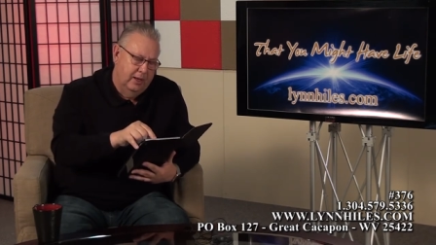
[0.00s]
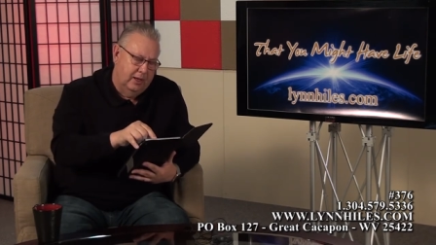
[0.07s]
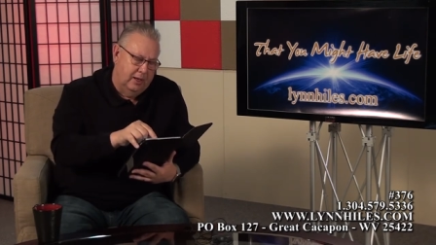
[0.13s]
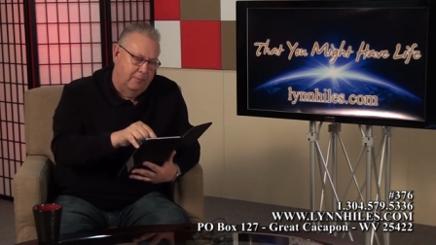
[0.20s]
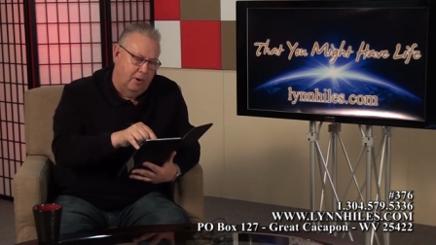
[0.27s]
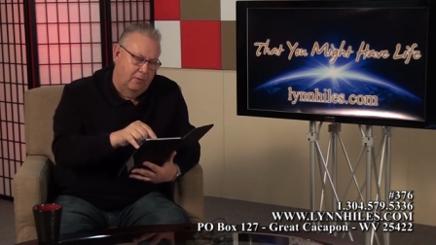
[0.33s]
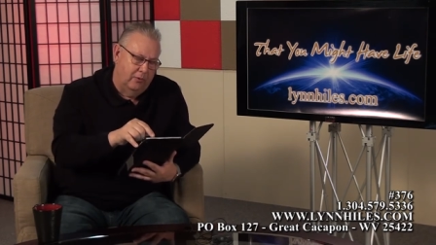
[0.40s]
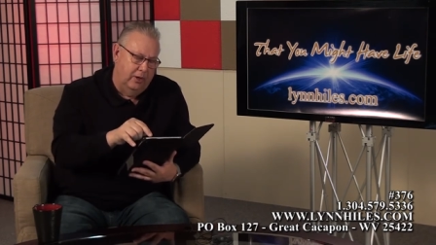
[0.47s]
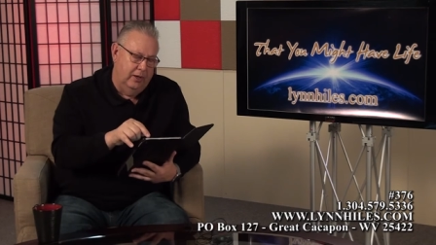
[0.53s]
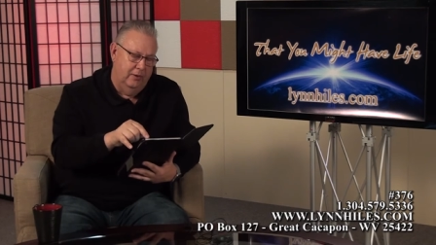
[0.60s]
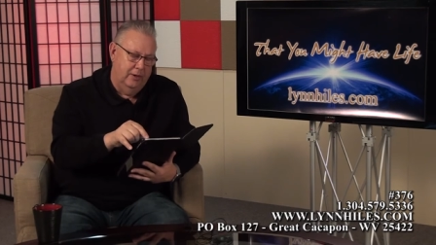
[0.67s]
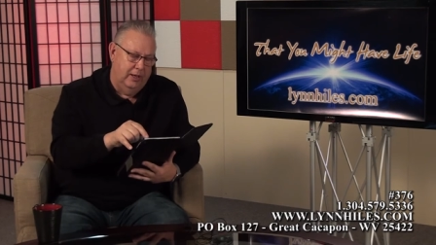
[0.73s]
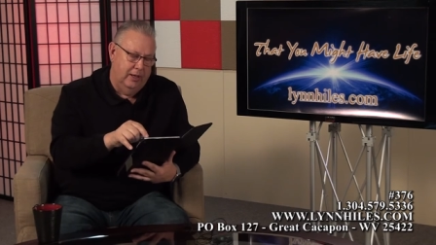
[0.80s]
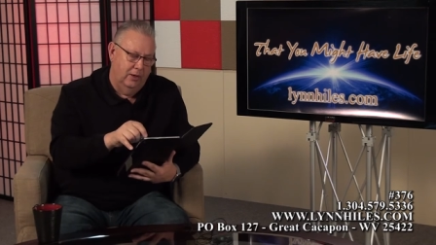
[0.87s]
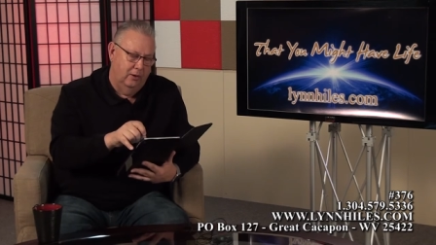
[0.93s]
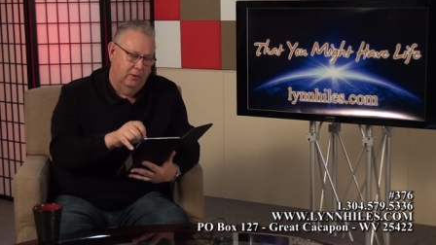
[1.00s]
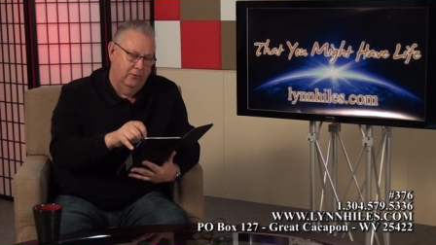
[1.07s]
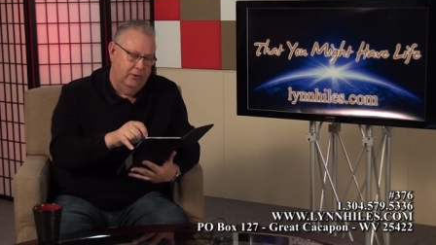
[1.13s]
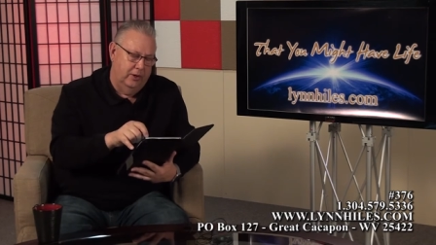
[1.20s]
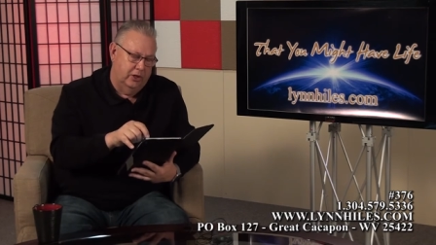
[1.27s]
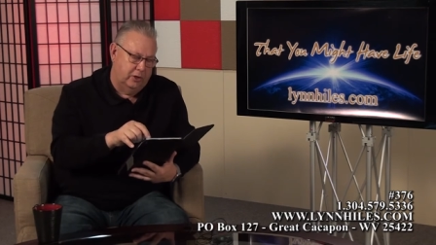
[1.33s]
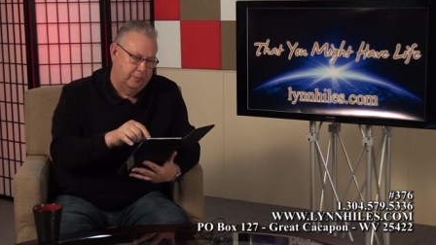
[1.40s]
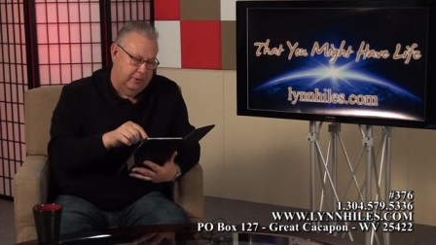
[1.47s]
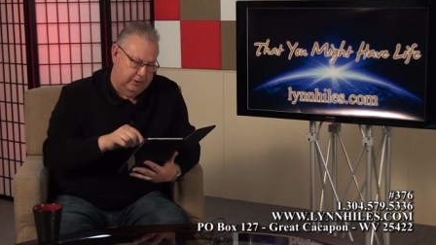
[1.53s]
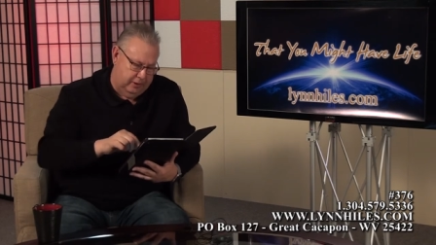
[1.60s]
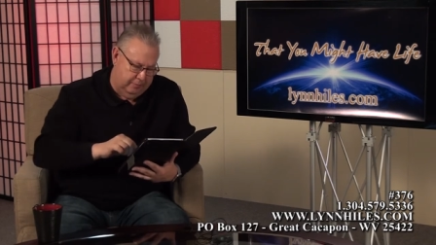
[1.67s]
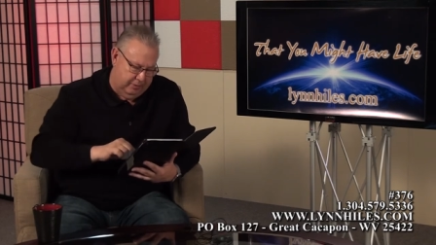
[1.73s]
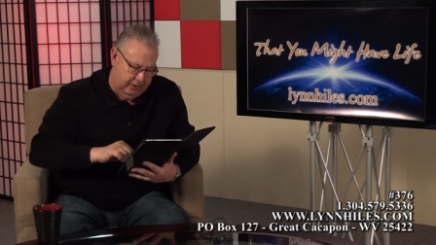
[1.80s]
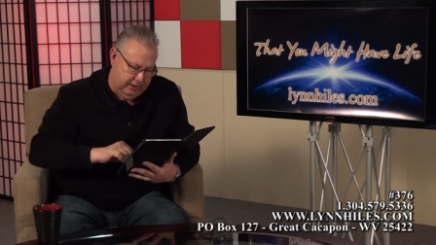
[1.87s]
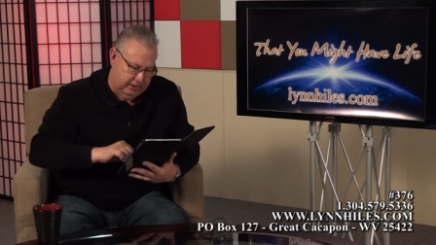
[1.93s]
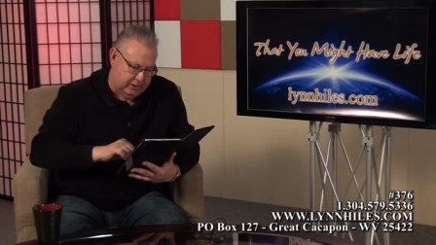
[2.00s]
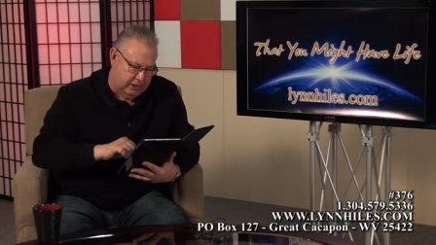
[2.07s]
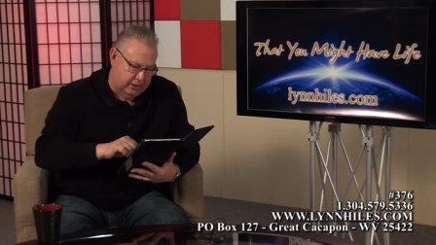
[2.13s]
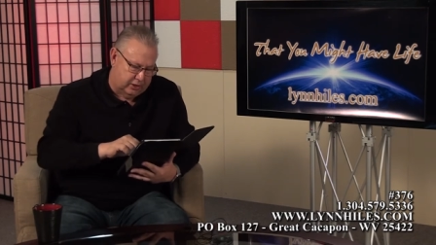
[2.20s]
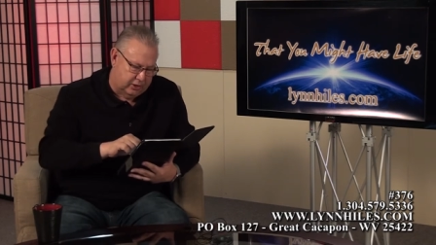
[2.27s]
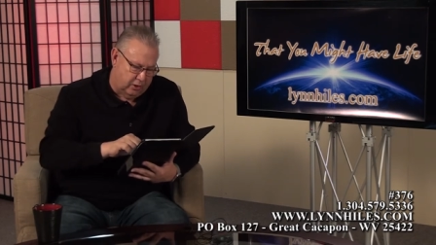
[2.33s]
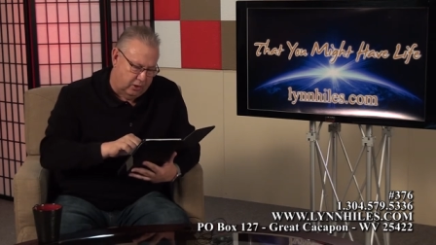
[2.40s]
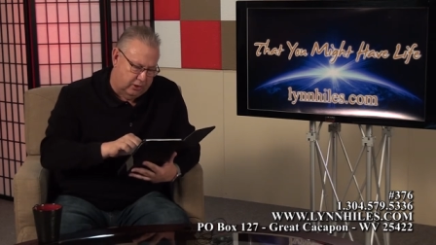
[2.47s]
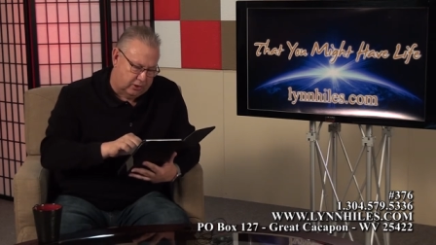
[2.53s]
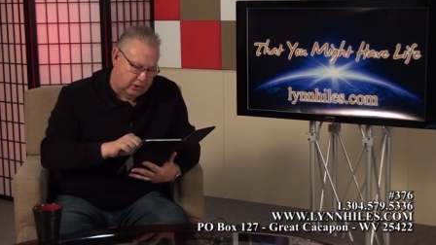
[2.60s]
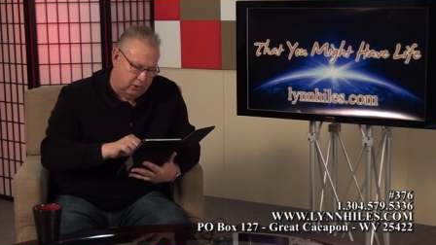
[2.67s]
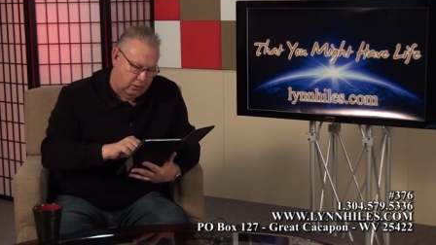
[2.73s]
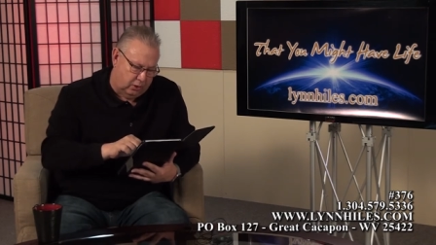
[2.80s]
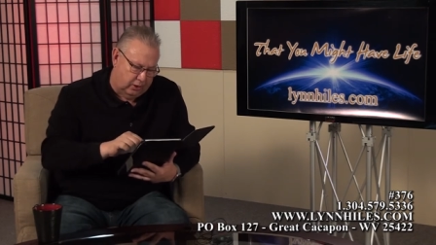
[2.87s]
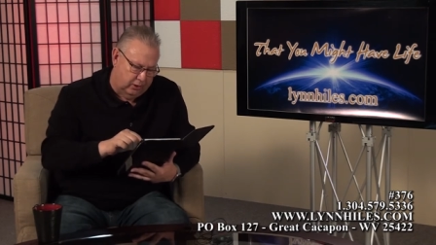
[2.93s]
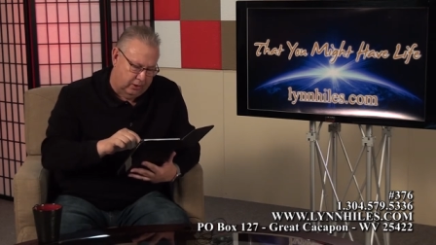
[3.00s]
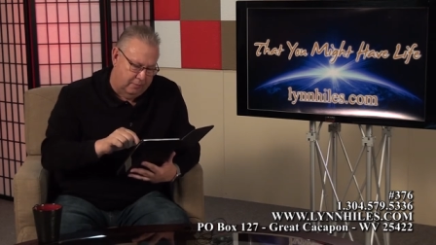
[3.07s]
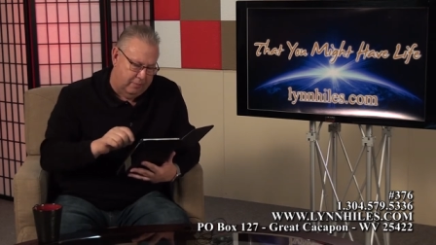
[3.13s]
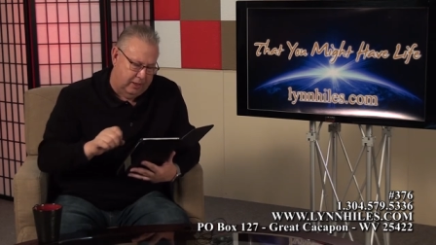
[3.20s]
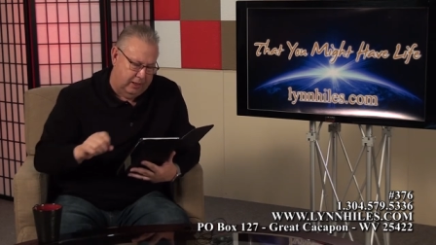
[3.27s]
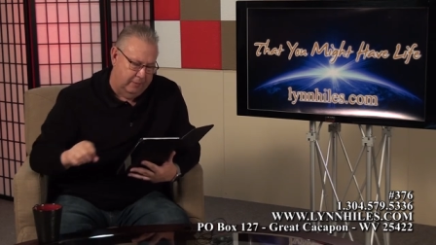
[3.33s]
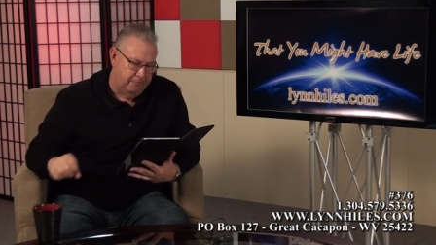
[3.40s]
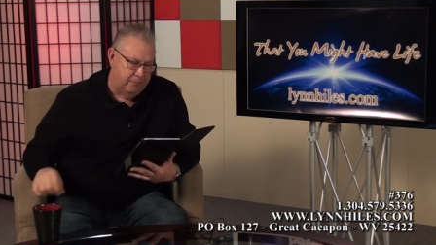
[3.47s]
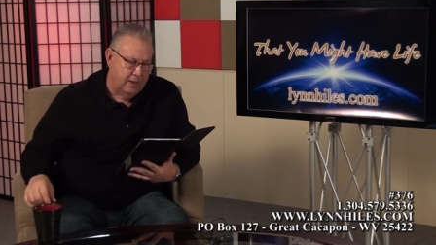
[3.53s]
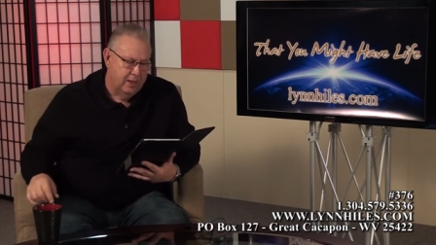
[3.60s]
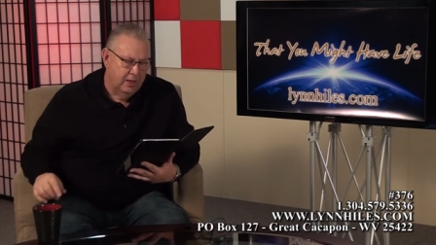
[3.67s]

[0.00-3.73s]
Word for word: come over here and get on this, but, but it's, it's, it's so clear to me,